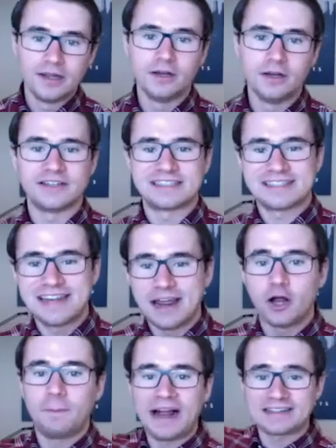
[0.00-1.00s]
you know, to
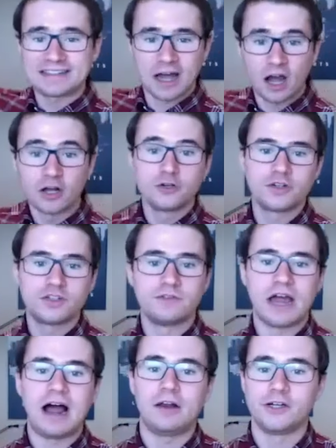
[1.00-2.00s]
scale past the hundreds of
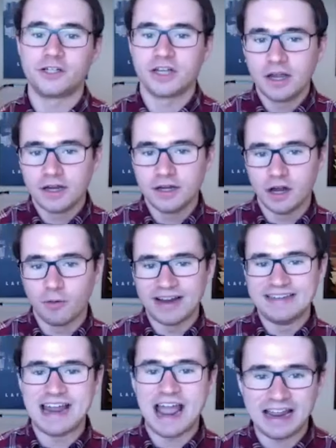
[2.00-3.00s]
dollars, you know, a
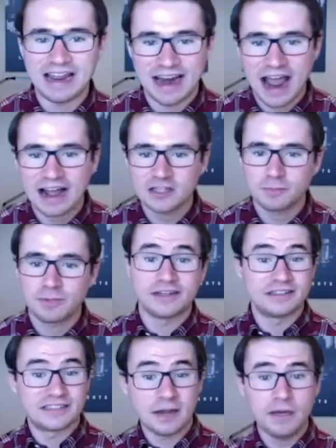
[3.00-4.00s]
day in ad spend.
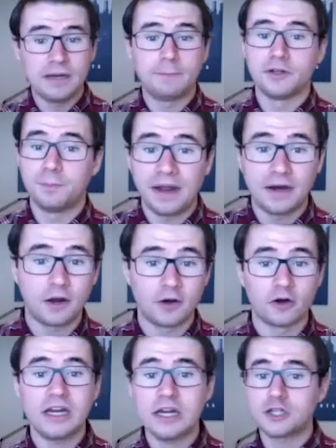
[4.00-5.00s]
And some people, depending on your
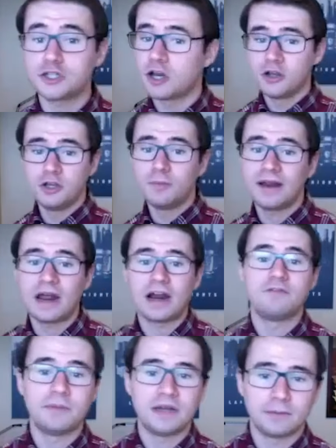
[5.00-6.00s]
niche, you might not
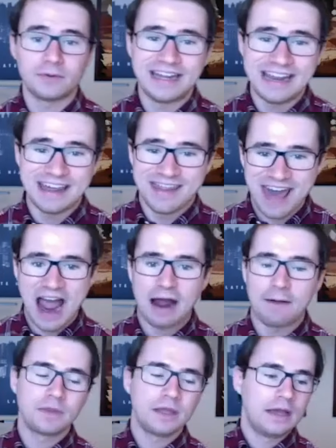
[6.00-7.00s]
even be able to hit that.
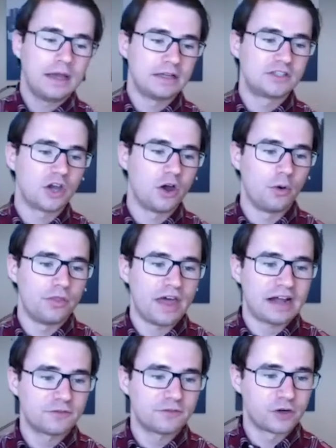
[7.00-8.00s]
And so
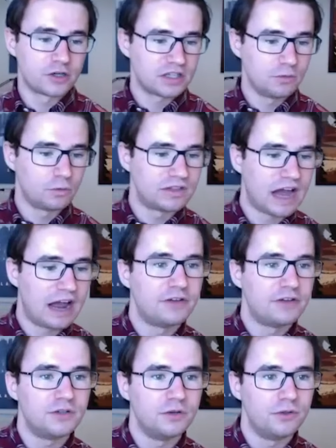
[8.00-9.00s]
that's the first thing we'll dive
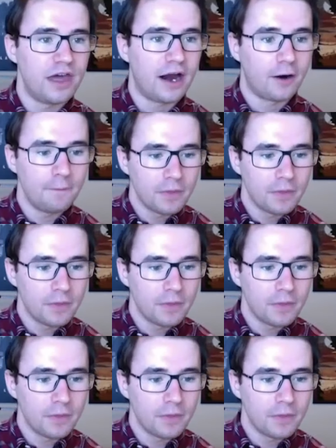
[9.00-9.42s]
into there.